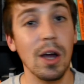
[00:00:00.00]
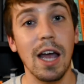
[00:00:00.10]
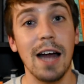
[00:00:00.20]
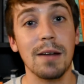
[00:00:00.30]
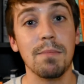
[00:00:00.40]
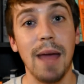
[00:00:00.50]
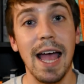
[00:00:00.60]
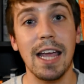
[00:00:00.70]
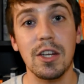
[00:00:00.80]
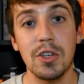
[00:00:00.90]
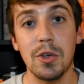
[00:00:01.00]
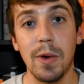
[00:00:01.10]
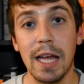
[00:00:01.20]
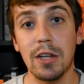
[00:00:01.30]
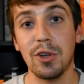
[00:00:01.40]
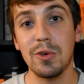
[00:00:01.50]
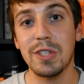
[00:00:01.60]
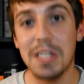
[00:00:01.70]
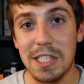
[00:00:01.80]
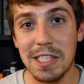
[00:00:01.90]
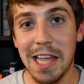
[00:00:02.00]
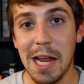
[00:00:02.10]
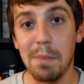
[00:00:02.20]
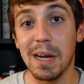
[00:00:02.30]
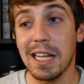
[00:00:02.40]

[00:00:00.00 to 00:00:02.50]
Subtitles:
gotten back into a lucid state, but